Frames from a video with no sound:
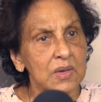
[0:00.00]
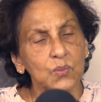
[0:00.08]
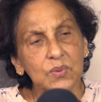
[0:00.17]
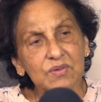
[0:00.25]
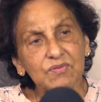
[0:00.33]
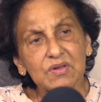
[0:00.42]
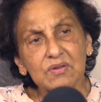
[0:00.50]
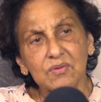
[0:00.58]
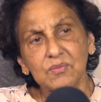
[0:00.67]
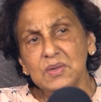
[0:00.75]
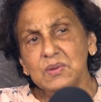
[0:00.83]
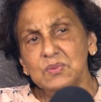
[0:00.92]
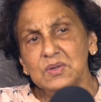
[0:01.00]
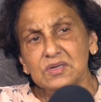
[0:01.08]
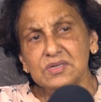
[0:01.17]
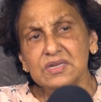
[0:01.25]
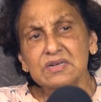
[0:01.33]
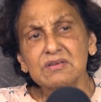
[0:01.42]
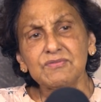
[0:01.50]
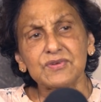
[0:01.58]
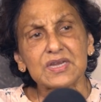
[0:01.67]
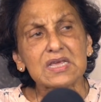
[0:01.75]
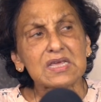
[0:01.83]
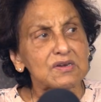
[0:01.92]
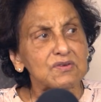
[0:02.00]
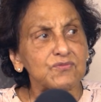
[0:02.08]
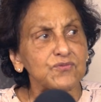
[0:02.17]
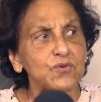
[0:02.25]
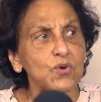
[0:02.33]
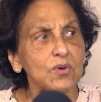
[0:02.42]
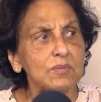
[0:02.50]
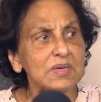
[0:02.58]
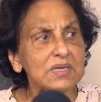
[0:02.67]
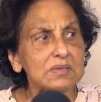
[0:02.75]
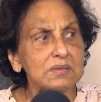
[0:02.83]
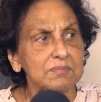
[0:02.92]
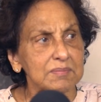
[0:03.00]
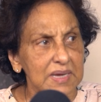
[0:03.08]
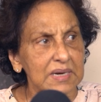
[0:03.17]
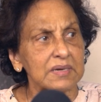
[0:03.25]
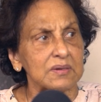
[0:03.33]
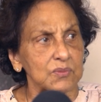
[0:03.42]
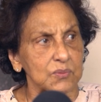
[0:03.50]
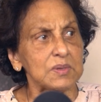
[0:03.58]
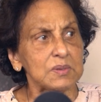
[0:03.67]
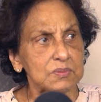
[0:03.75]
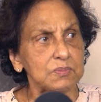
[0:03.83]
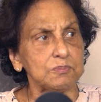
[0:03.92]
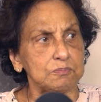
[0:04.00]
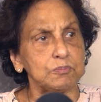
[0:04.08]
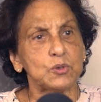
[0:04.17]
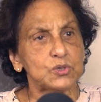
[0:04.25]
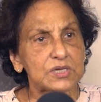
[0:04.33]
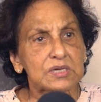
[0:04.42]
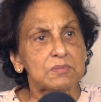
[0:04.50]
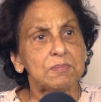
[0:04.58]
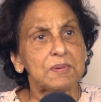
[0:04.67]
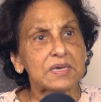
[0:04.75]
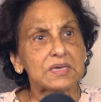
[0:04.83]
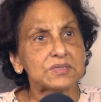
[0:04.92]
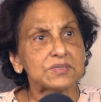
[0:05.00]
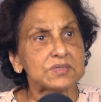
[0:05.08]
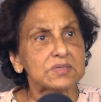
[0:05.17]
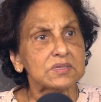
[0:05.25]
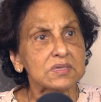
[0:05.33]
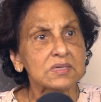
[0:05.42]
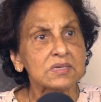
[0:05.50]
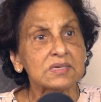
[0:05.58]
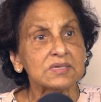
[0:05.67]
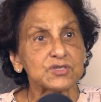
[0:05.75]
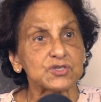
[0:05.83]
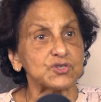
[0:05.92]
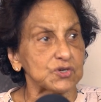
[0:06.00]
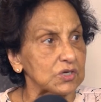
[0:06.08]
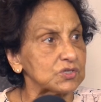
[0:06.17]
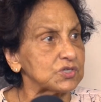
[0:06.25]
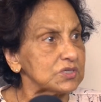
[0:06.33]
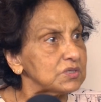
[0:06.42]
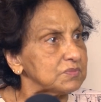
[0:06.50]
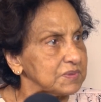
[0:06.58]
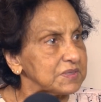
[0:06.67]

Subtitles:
We worked in a very informal manner. We put in place a structured